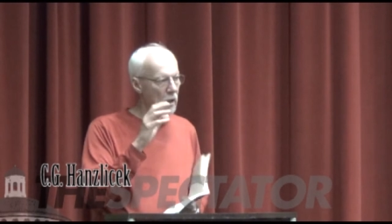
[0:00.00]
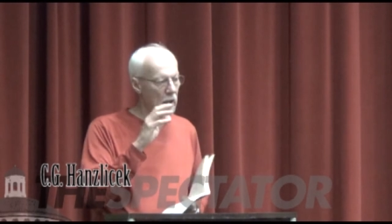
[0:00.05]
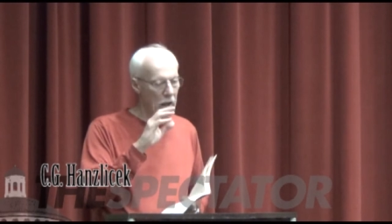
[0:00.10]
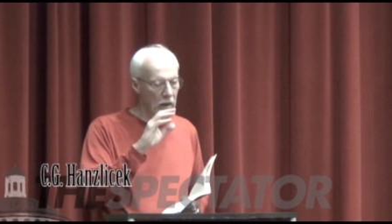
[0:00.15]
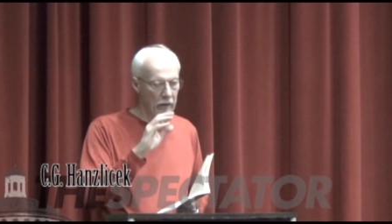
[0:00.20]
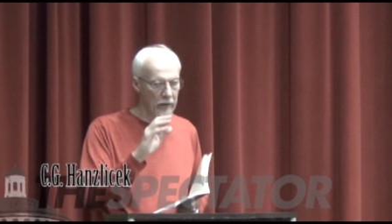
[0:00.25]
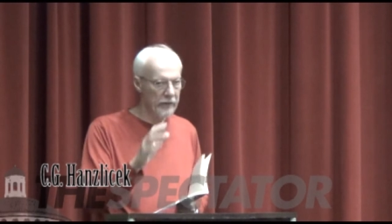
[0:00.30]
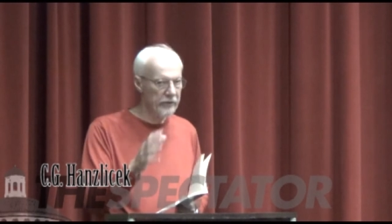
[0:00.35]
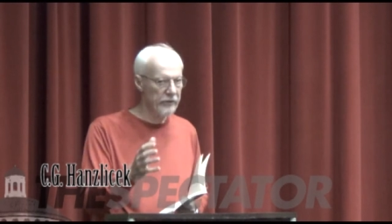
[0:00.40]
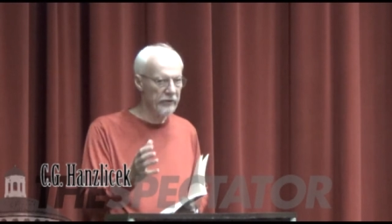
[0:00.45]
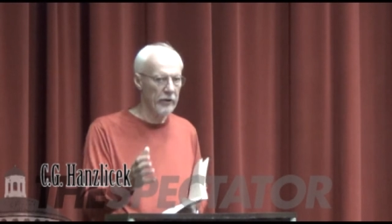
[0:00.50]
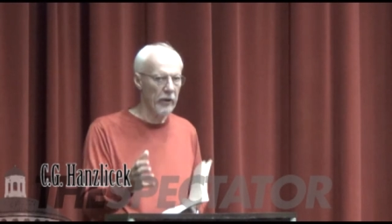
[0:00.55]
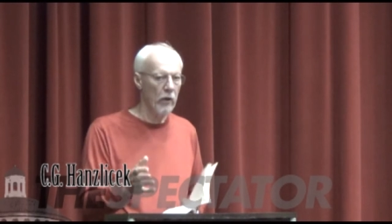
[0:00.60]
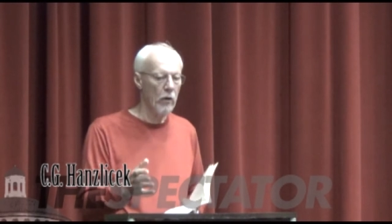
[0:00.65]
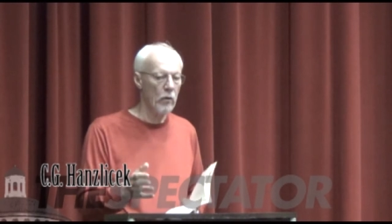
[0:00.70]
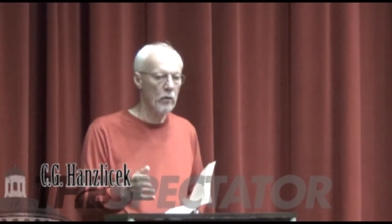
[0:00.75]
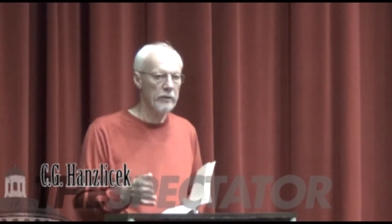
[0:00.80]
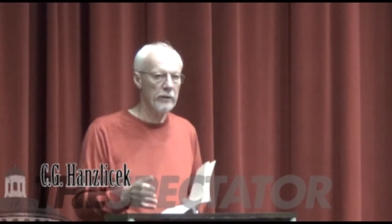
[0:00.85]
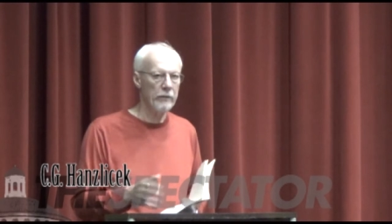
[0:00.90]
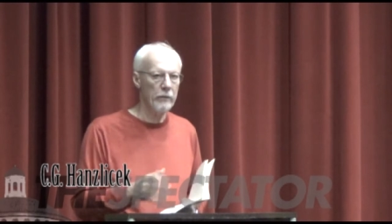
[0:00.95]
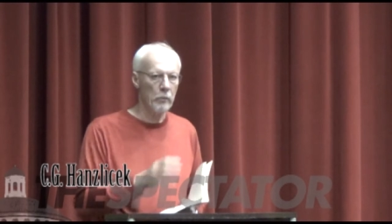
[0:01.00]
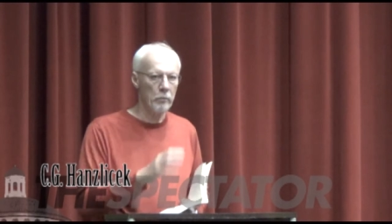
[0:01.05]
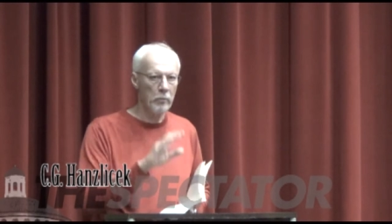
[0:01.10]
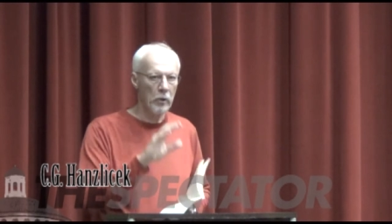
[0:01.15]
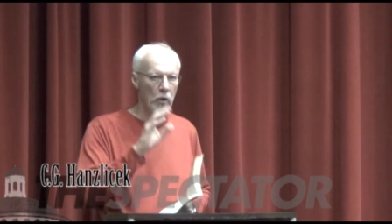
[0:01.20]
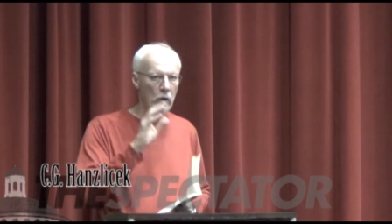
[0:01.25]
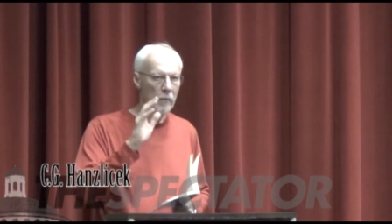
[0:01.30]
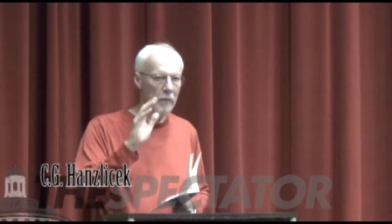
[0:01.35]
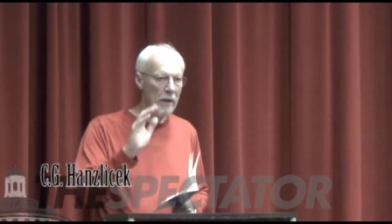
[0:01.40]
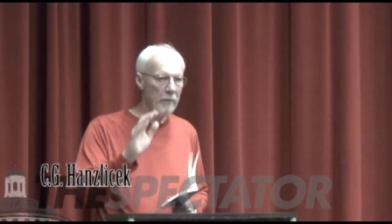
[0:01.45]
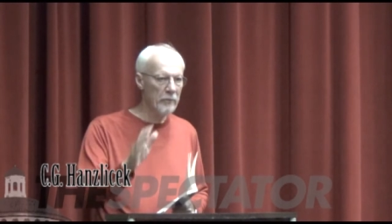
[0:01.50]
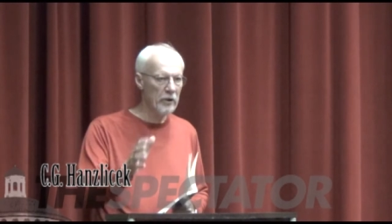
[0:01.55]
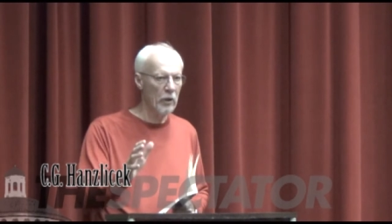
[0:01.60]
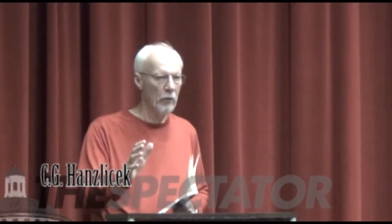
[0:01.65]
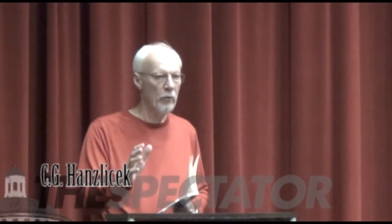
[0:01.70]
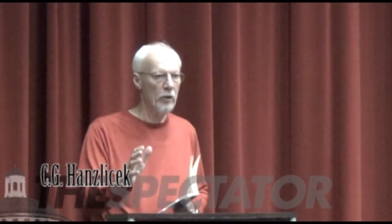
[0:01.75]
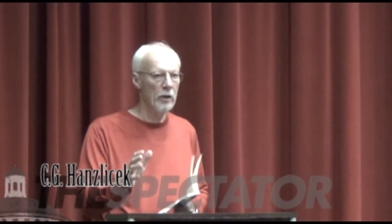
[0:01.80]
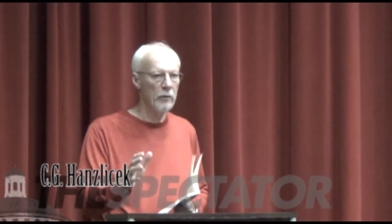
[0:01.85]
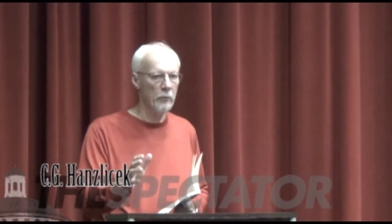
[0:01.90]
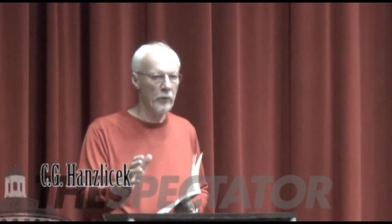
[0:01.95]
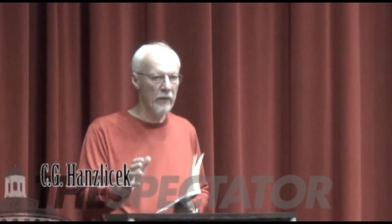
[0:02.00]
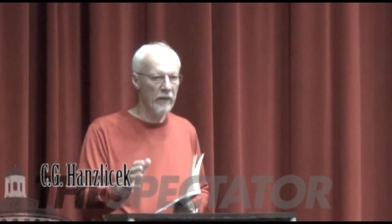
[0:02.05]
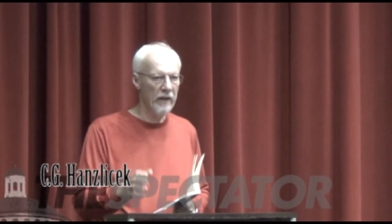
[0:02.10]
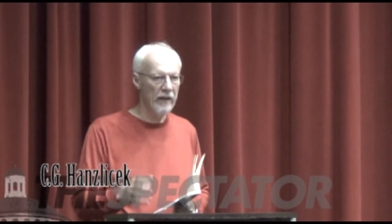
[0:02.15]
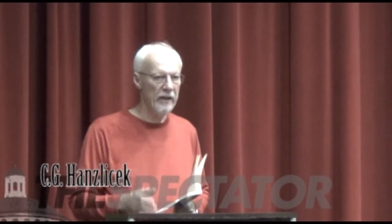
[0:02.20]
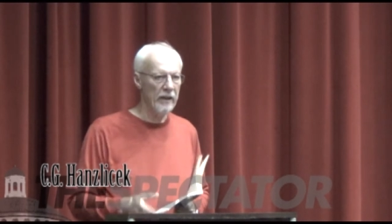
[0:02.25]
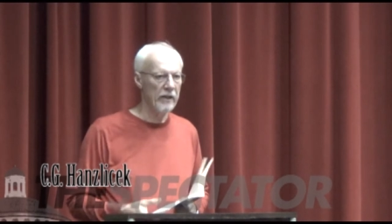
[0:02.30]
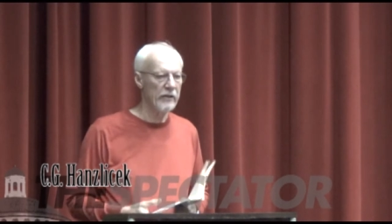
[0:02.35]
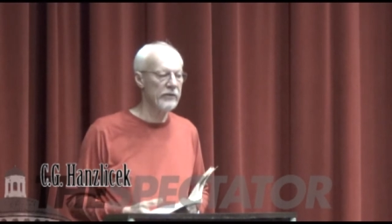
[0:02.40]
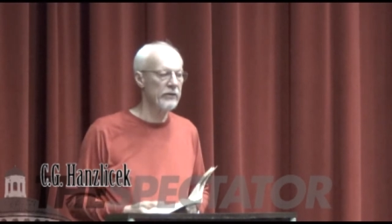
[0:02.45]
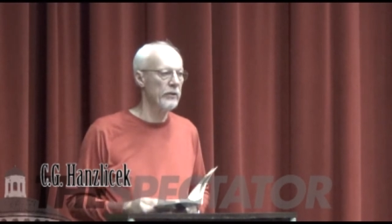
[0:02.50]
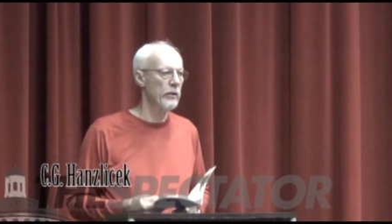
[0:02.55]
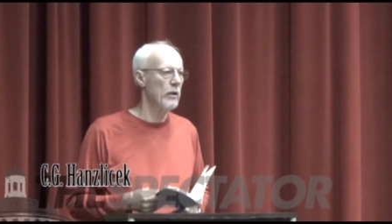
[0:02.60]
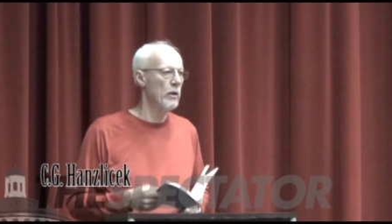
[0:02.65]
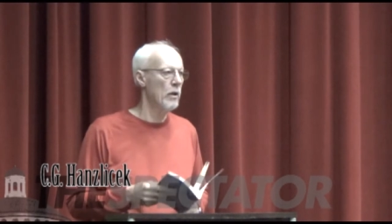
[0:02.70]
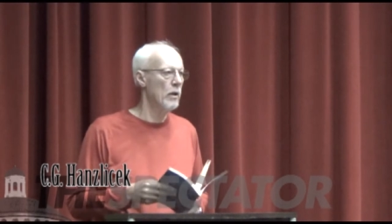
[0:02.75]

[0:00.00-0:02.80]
oh, this is a whole different poem. I'm going to run with this.